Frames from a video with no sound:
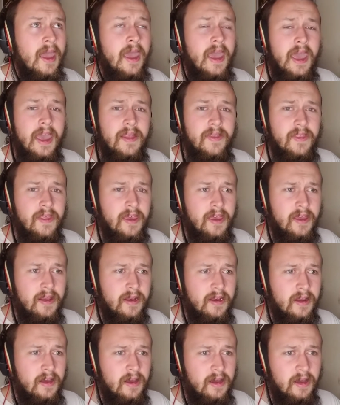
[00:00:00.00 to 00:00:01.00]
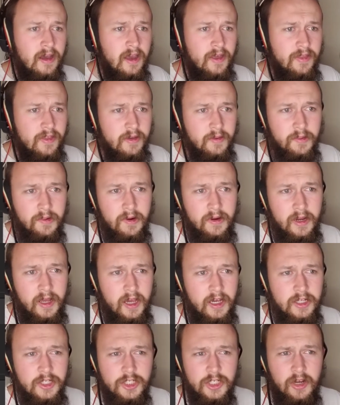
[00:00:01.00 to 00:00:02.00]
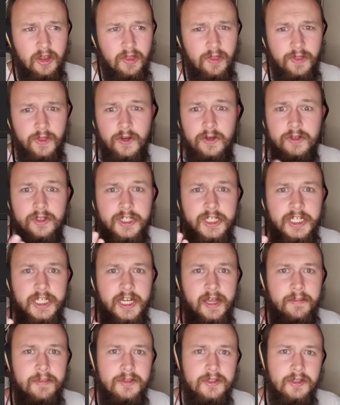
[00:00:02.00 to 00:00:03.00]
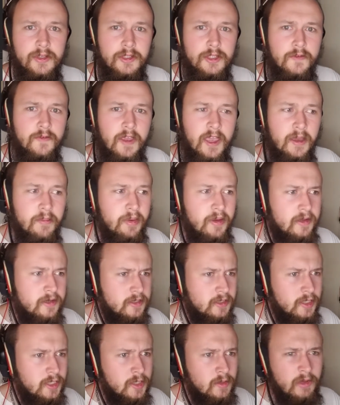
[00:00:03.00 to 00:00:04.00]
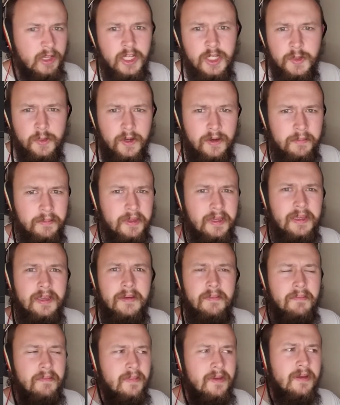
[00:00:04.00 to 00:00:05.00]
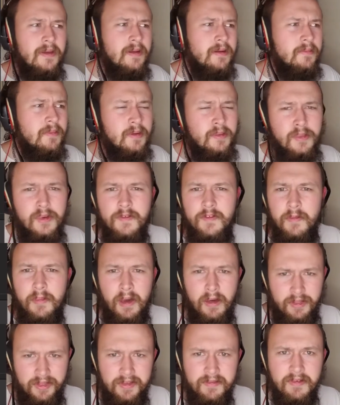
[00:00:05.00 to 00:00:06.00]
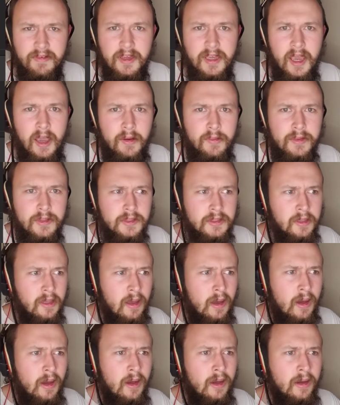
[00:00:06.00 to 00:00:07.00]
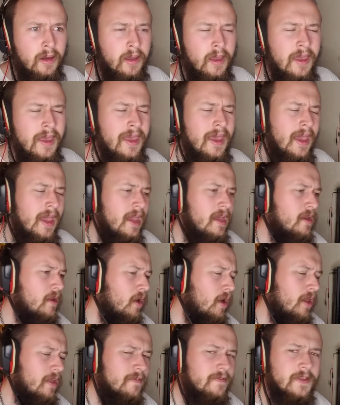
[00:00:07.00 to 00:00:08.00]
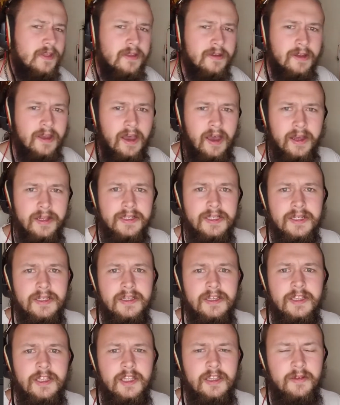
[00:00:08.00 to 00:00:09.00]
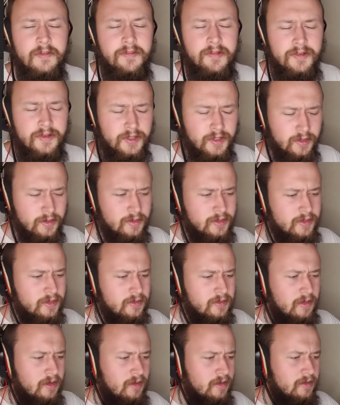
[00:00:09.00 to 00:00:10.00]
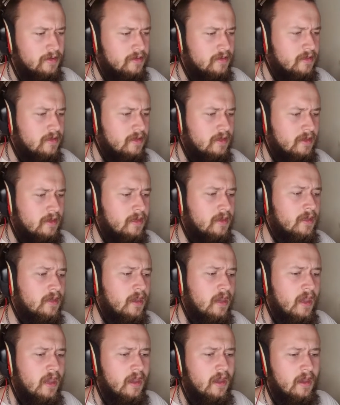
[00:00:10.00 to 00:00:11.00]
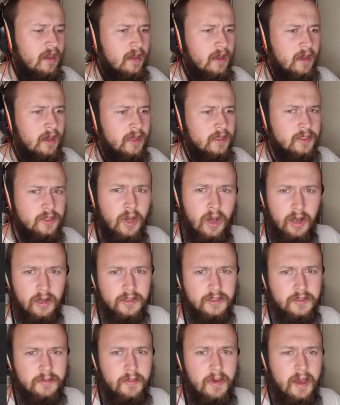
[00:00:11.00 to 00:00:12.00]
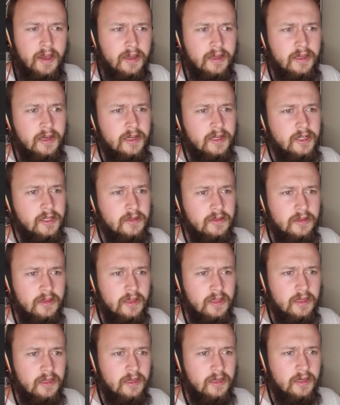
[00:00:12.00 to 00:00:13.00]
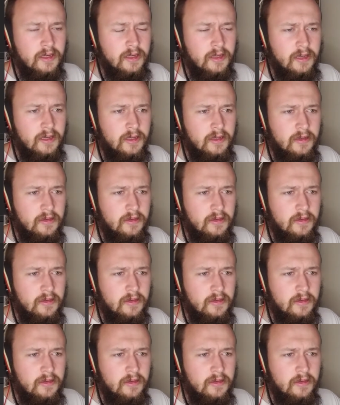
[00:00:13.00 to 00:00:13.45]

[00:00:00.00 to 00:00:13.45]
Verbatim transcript: and then uh, I think we're on one hundred thirteen episodes of Campaign two, each one being a minimum of about three hours long, and all of the other content that, that they produce. There's the uh, Talks Machina, the uh,